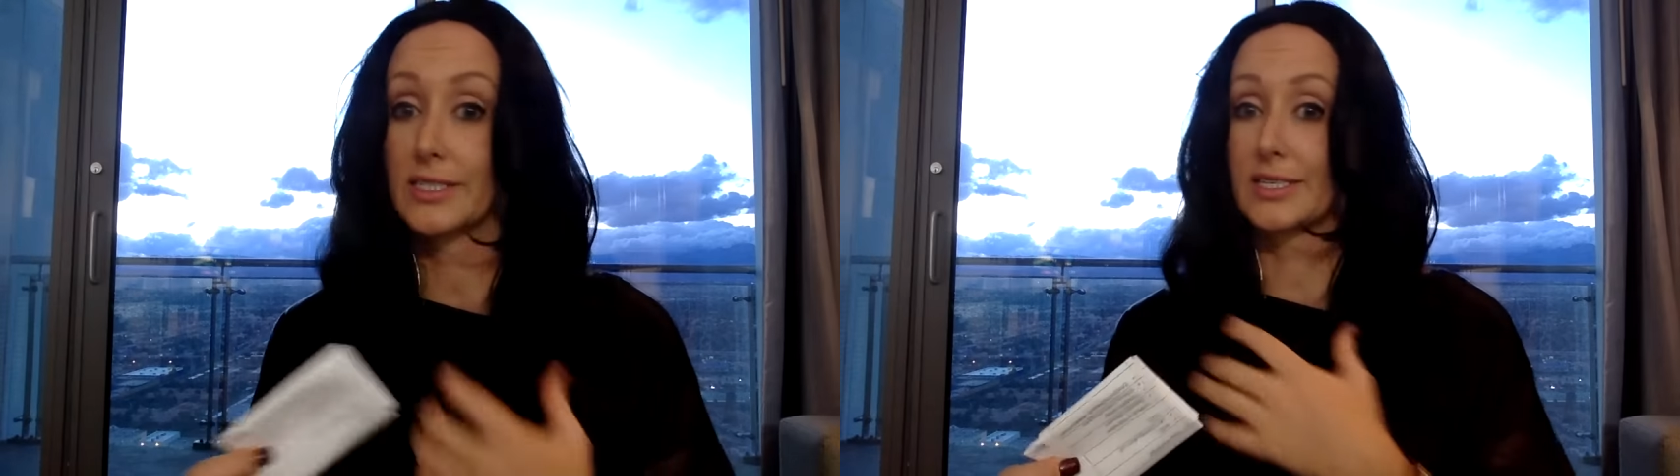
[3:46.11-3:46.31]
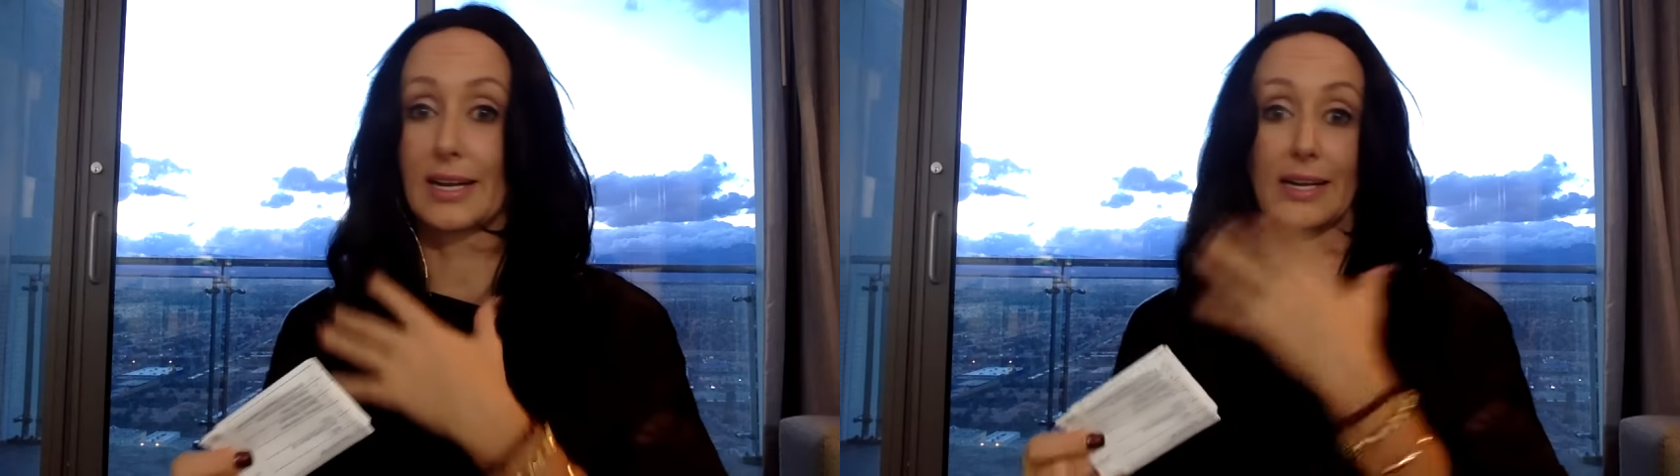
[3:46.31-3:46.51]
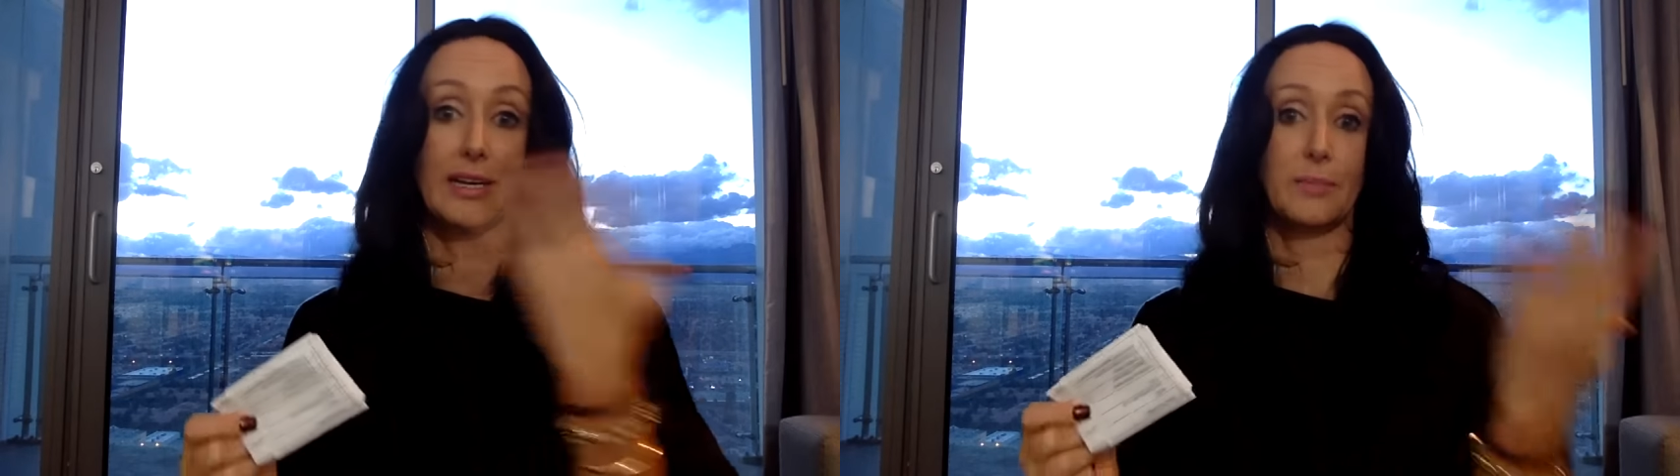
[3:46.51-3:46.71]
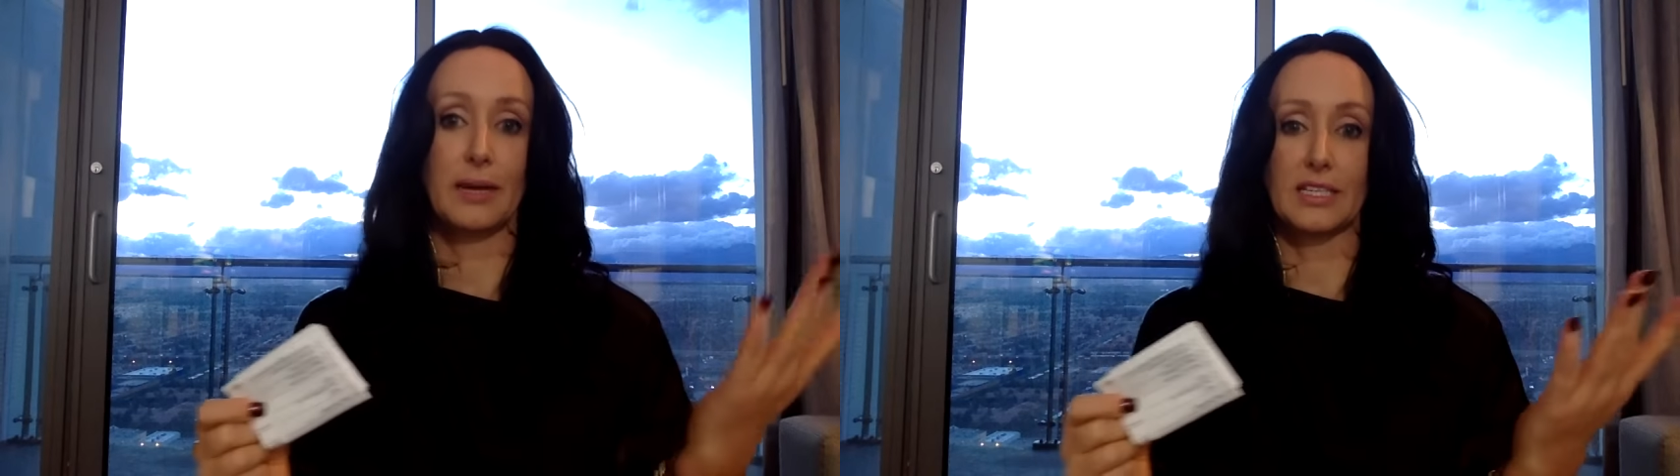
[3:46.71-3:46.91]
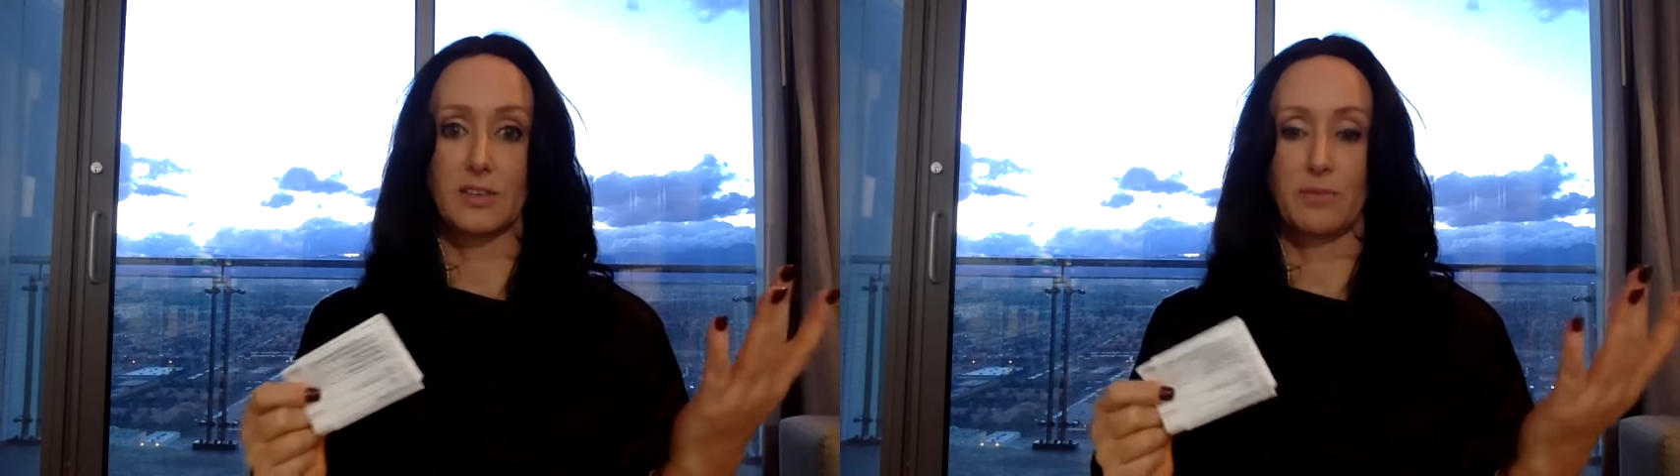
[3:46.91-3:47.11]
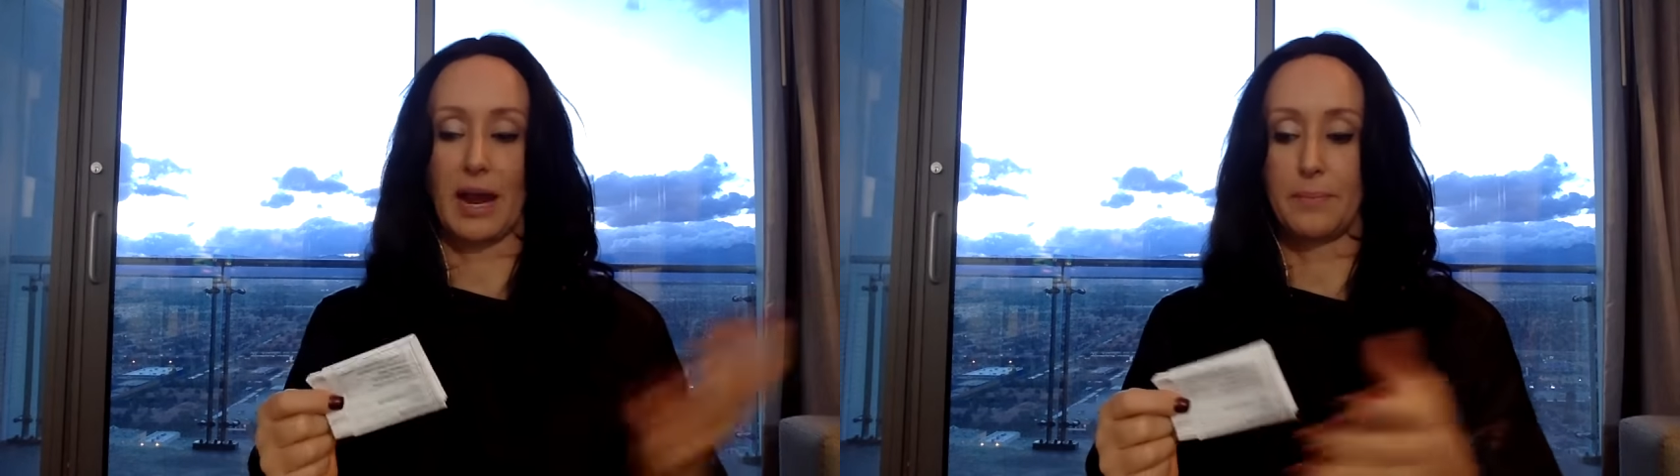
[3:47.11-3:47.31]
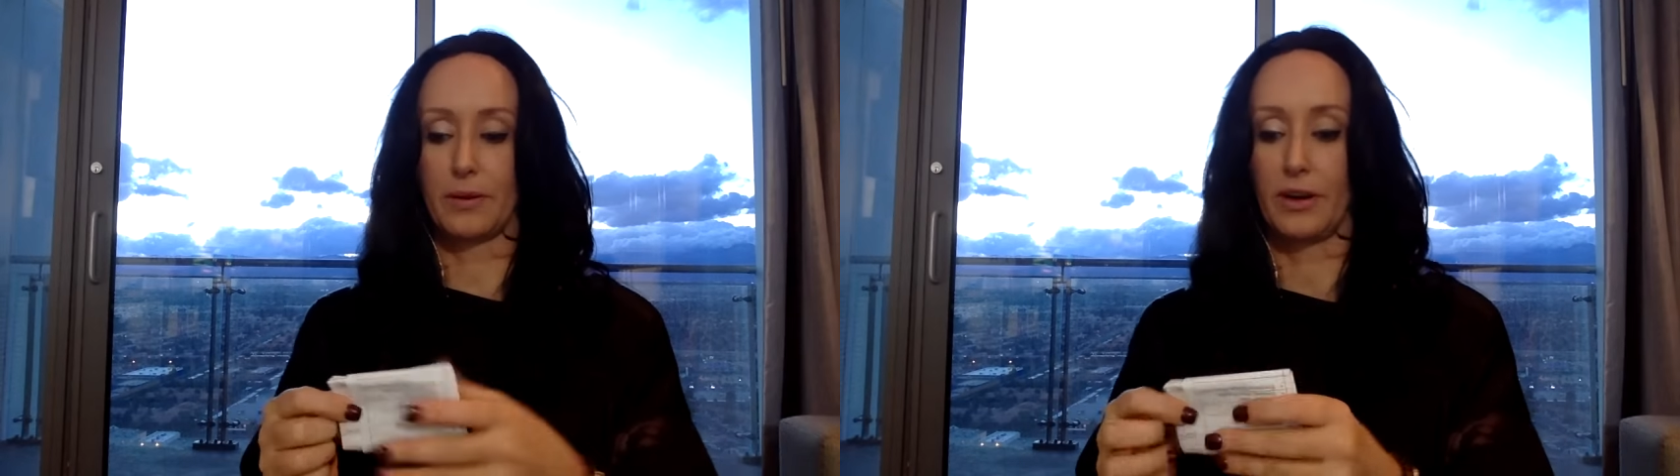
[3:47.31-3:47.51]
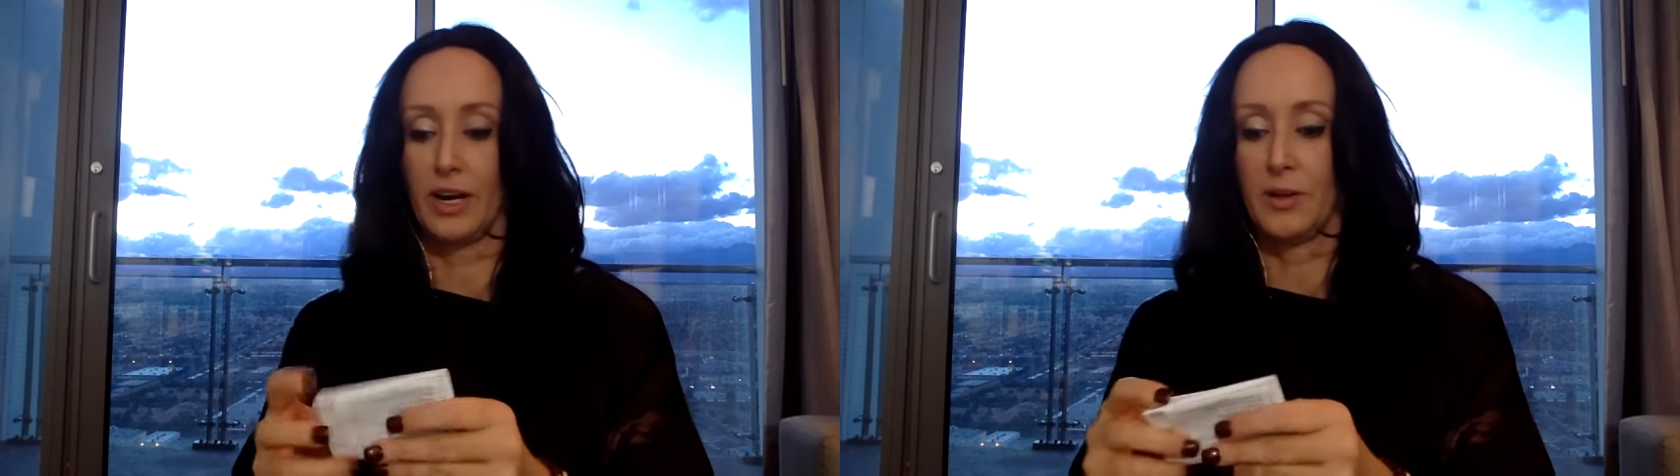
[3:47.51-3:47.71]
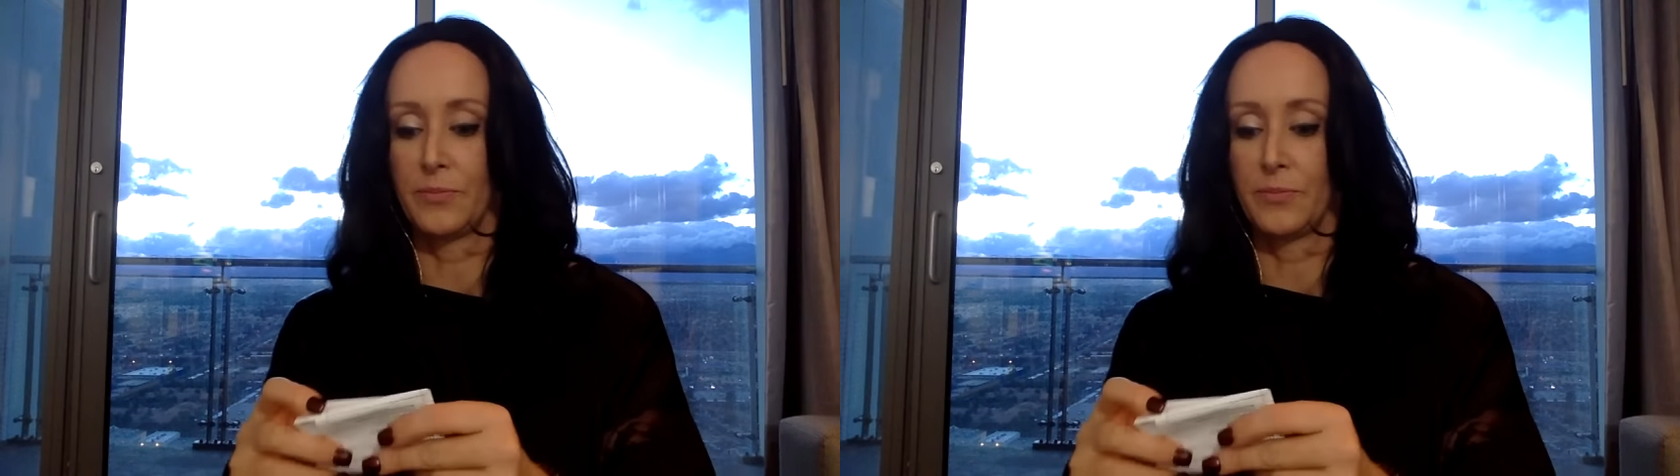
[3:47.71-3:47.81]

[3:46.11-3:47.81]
just clear piece of paper.